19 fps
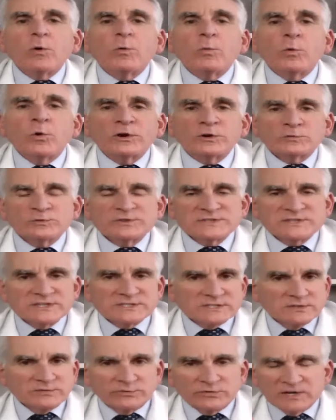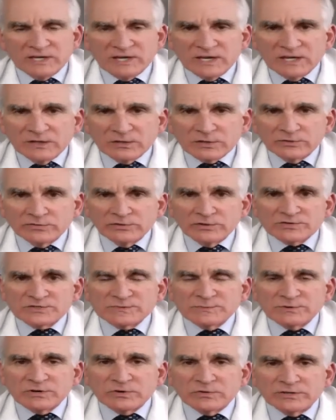water resistant for either of those
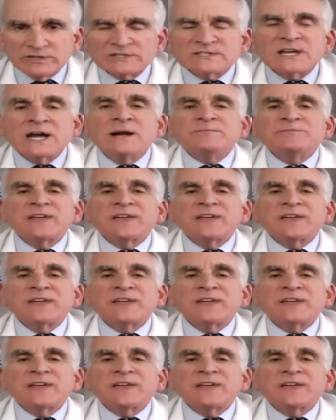periods,